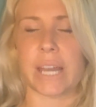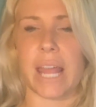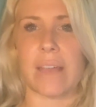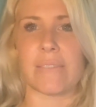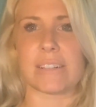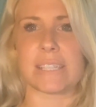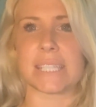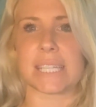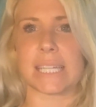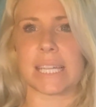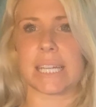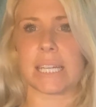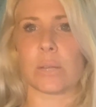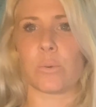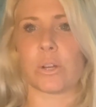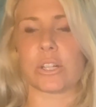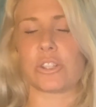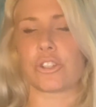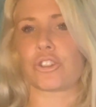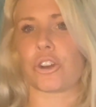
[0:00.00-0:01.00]
I haven't seen
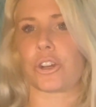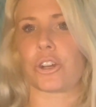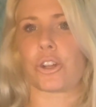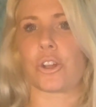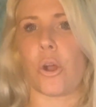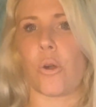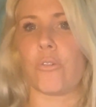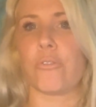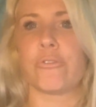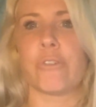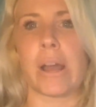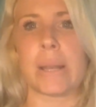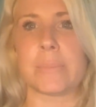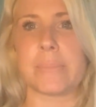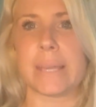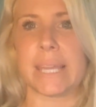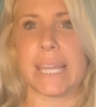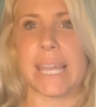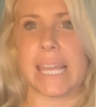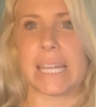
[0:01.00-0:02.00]
anyone start a
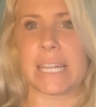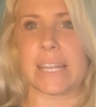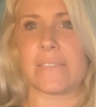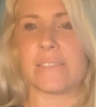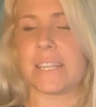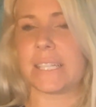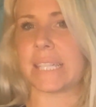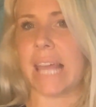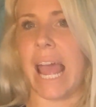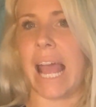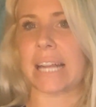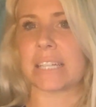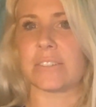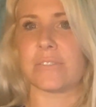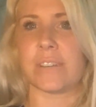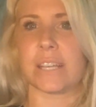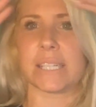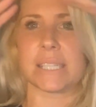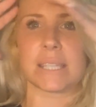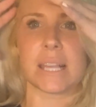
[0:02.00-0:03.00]
GoFundMe, any of these
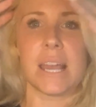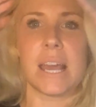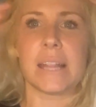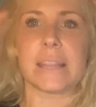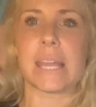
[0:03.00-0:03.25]
activists.